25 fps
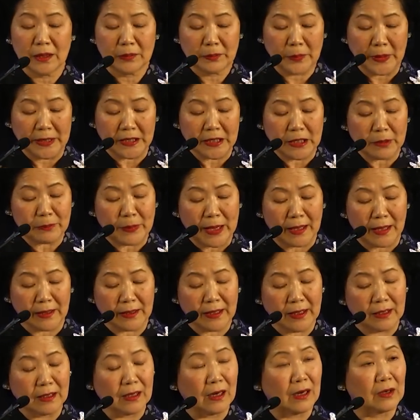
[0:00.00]

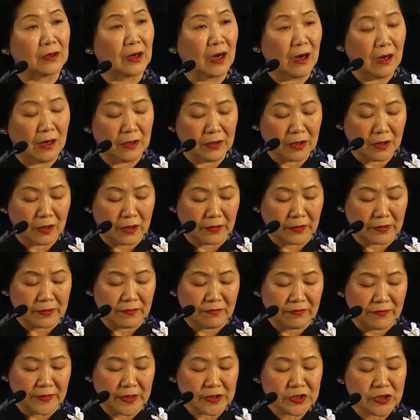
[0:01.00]
piggybanking on Hong Kong
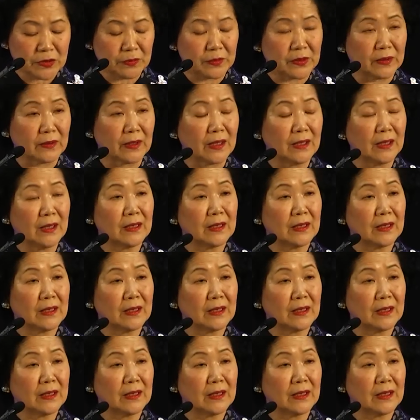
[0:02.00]
investment